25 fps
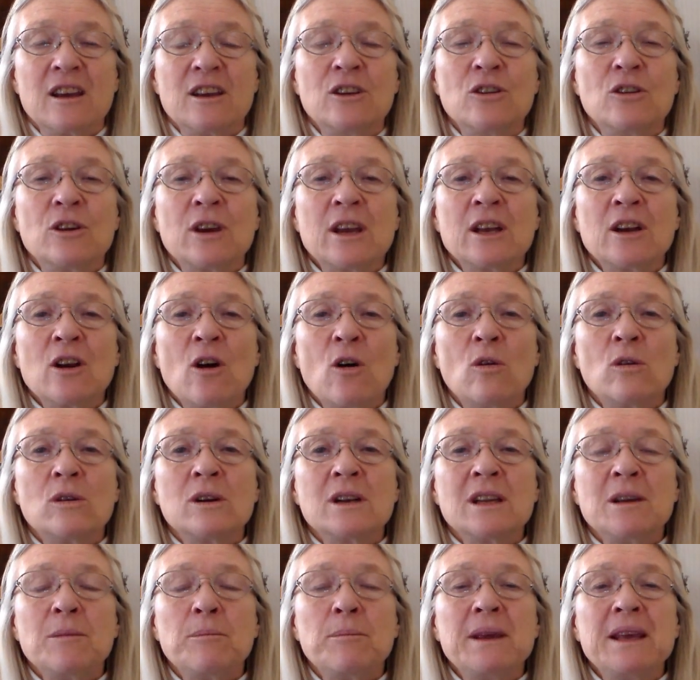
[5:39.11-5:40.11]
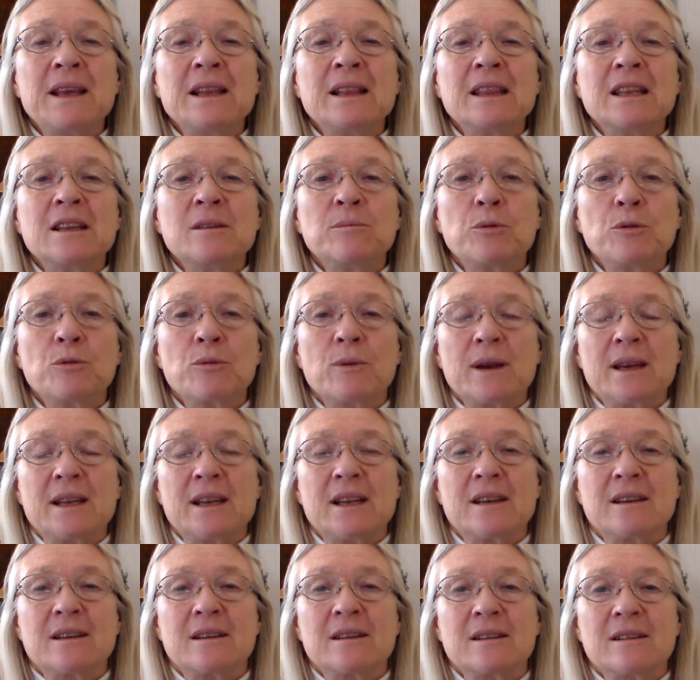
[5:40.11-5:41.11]
You can only be
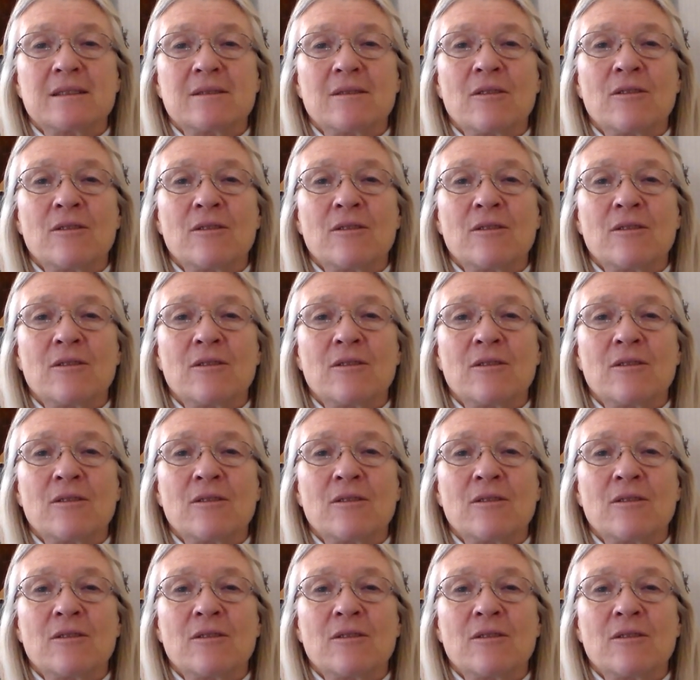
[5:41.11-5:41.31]
liberated